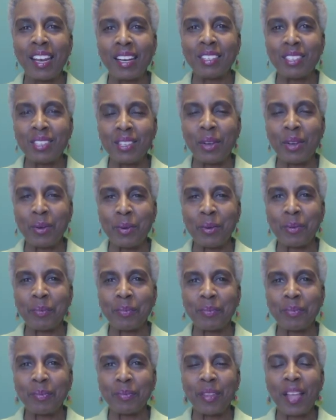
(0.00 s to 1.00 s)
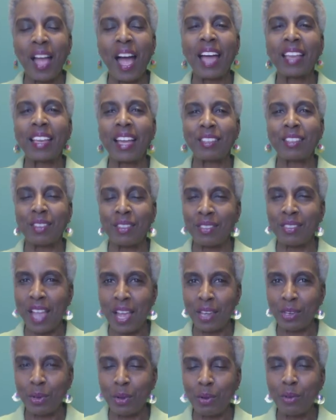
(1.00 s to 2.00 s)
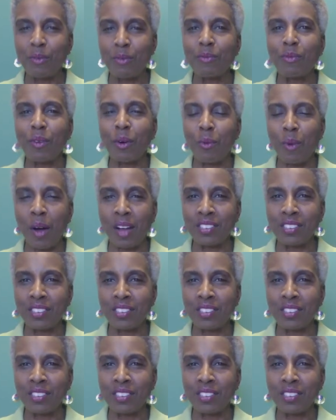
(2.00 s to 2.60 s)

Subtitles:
Let us know. I'd like to thank you